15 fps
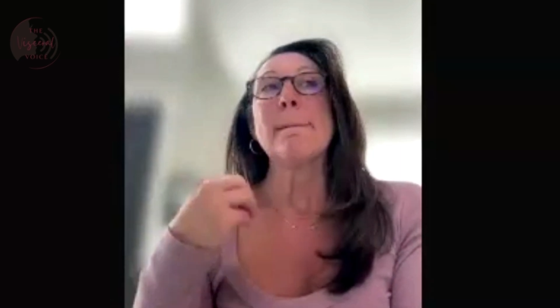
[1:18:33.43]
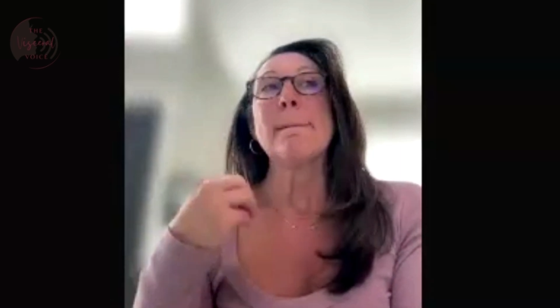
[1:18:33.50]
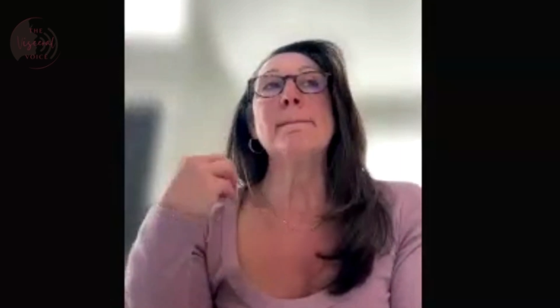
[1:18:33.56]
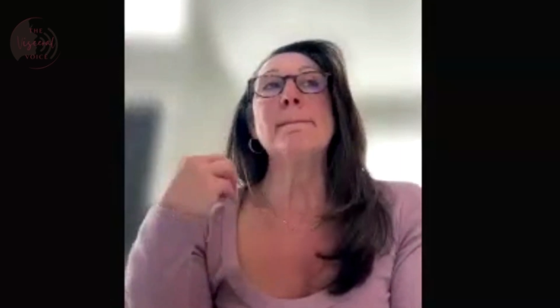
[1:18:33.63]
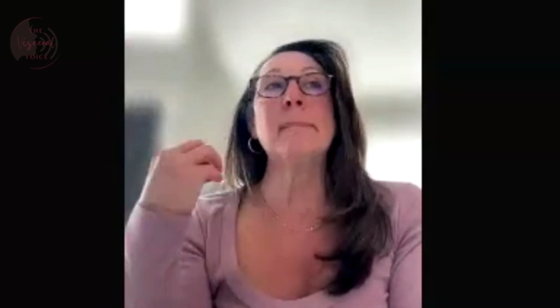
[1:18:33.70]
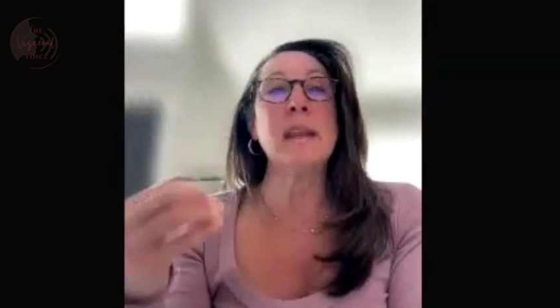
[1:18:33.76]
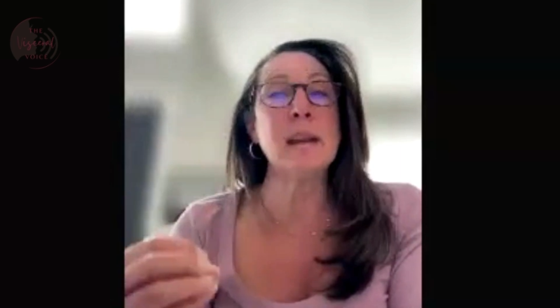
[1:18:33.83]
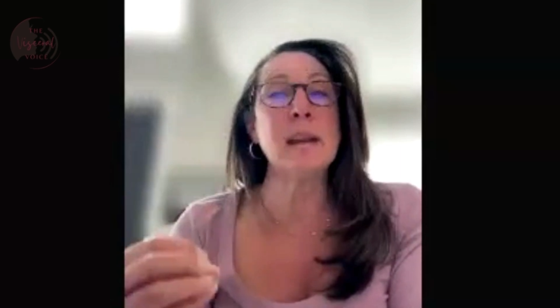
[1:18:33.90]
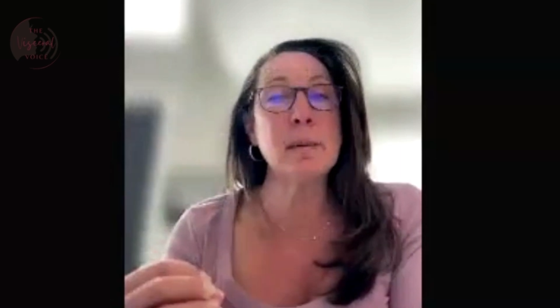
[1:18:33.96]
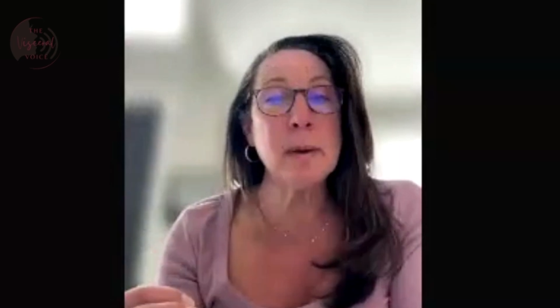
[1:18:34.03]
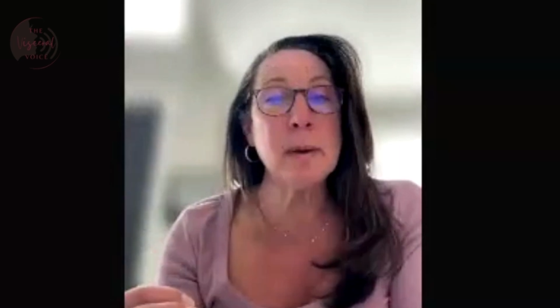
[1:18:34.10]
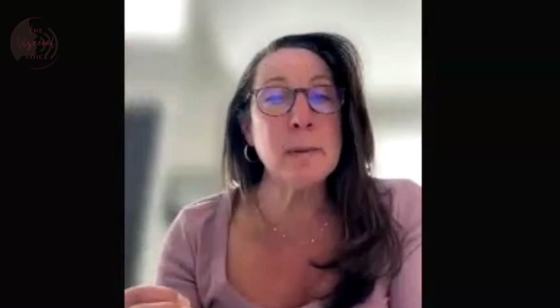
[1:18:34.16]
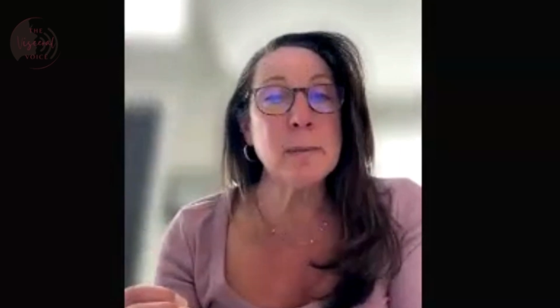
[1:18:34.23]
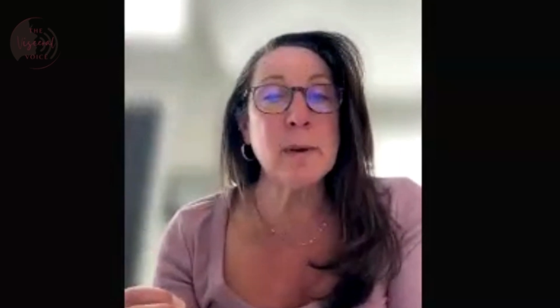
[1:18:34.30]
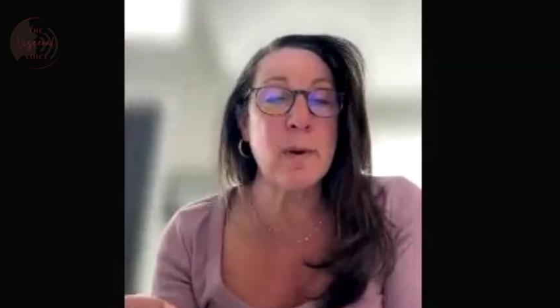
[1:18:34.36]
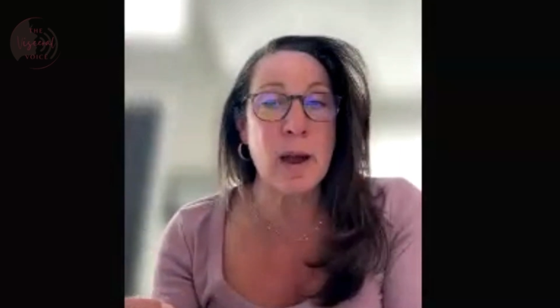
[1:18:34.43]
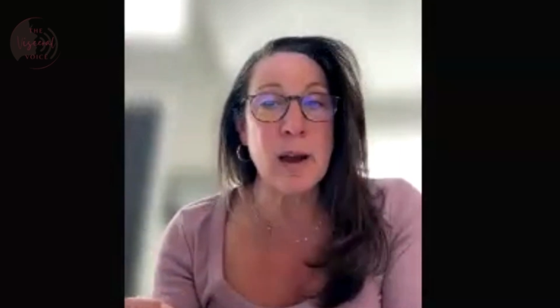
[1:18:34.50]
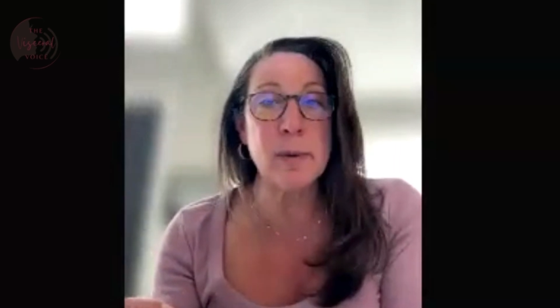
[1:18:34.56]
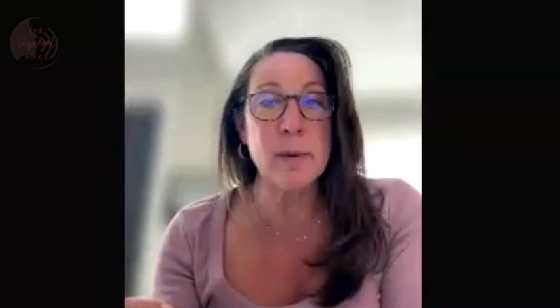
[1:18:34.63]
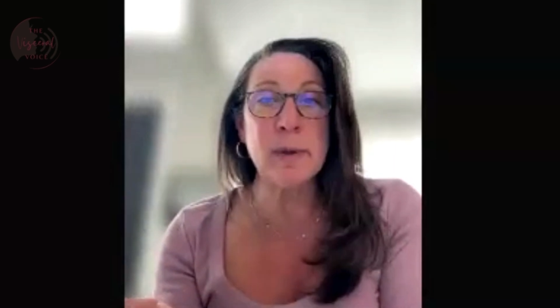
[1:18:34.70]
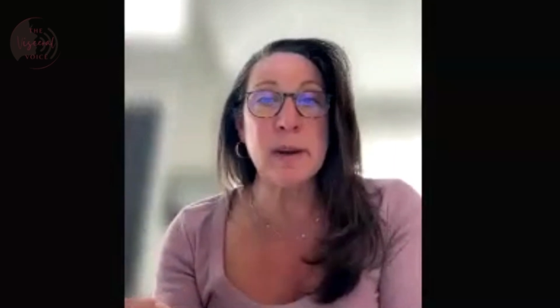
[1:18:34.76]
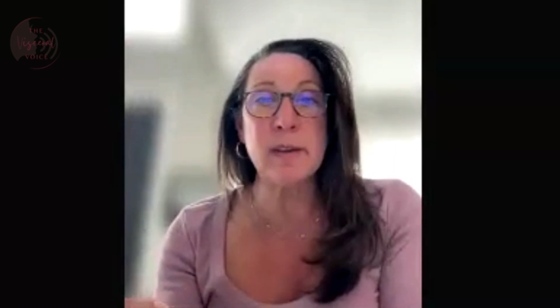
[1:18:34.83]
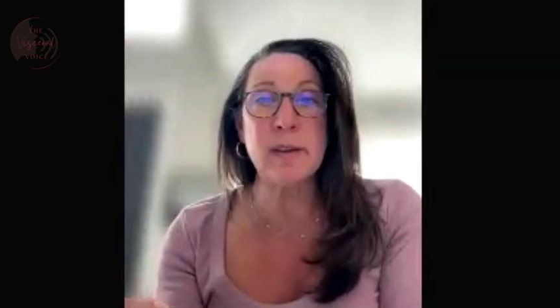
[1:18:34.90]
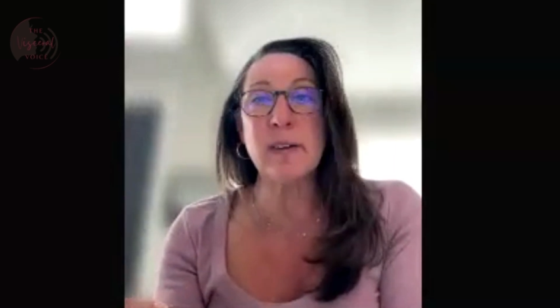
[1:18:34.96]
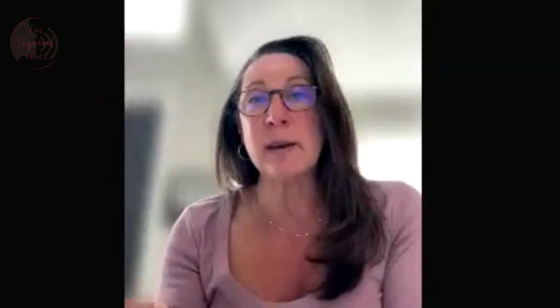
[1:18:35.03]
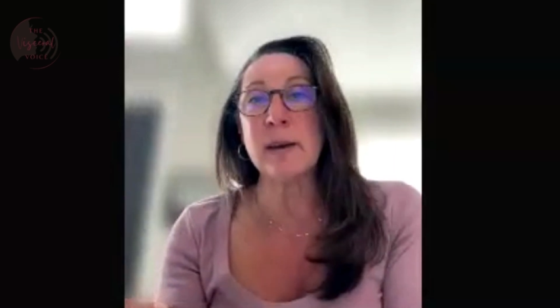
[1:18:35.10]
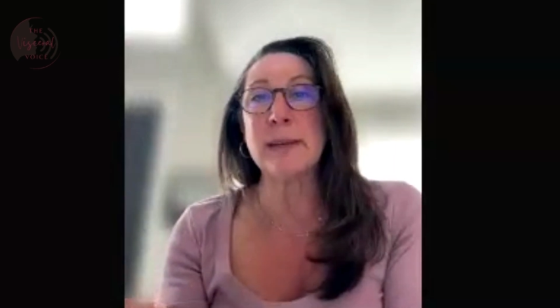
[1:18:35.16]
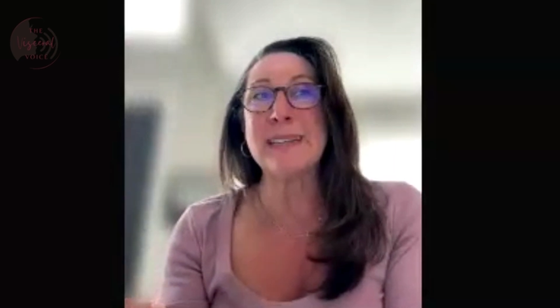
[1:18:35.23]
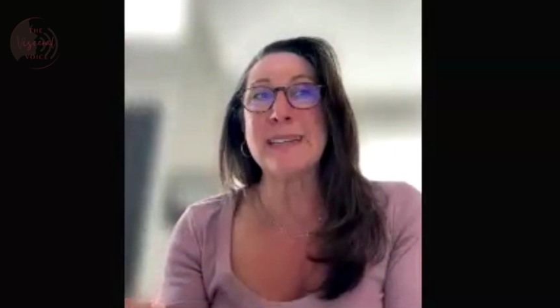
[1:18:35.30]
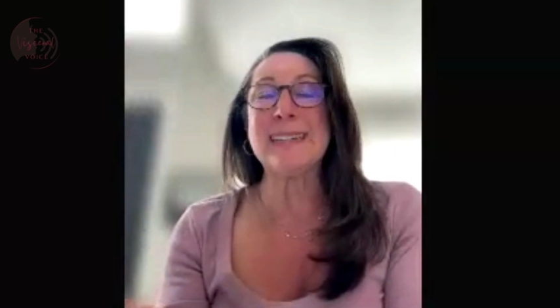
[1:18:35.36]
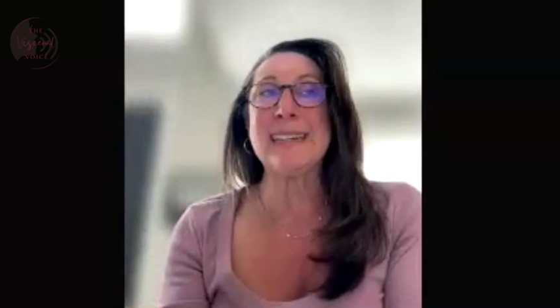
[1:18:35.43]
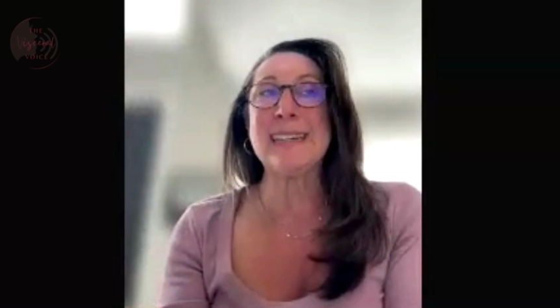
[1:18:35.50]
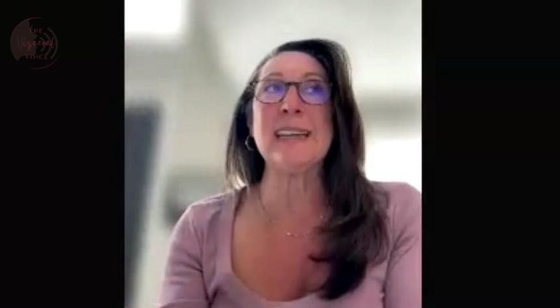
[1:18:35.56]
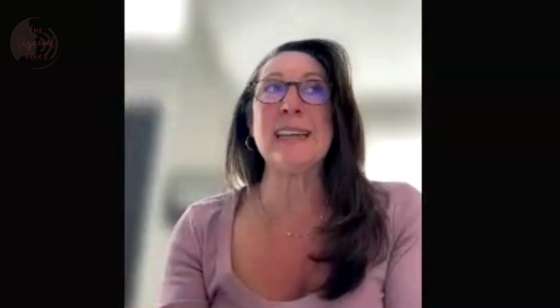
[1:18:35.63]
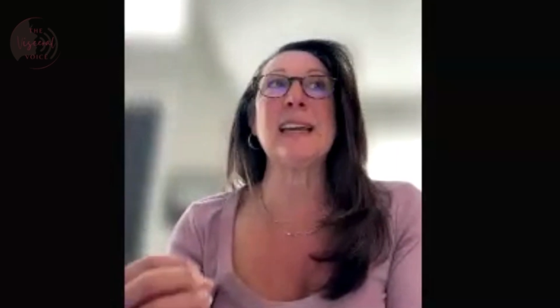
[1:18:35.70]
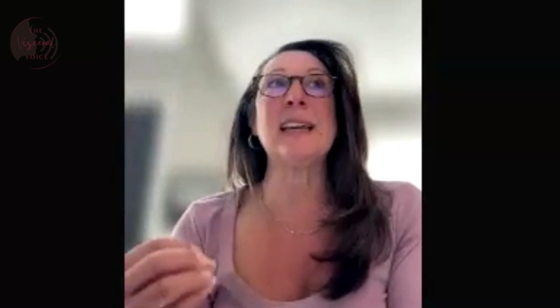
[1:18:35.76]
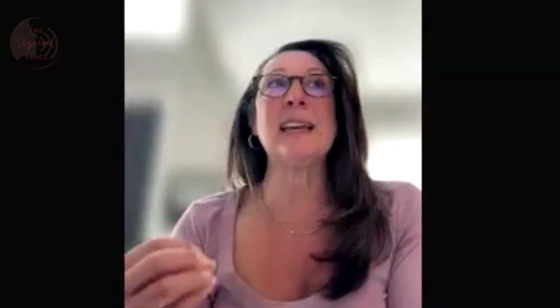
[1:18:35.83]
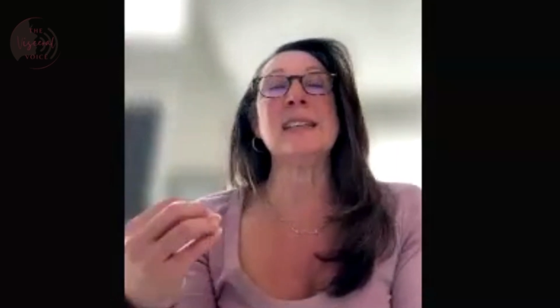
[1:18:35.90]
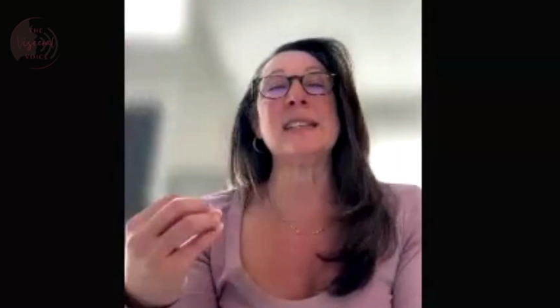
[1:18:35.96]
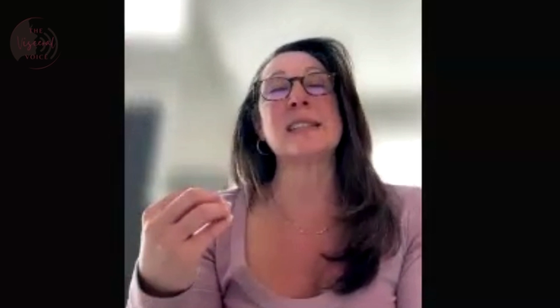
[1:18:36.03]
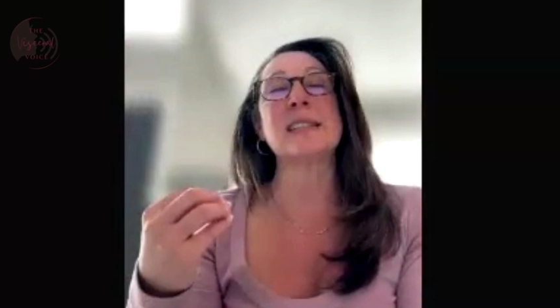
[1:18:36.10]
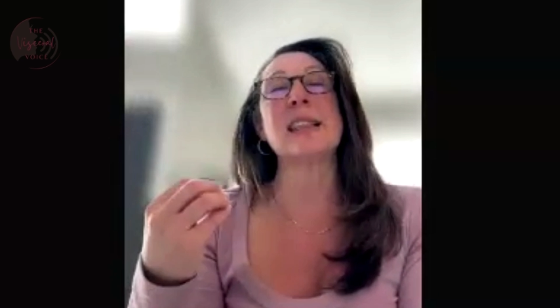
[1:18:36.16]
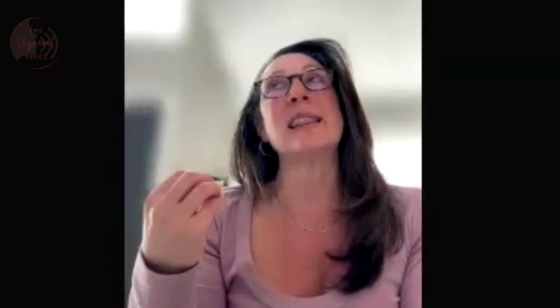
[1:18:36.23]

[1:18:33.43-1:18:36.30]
Minimum requirement of vitamin D is,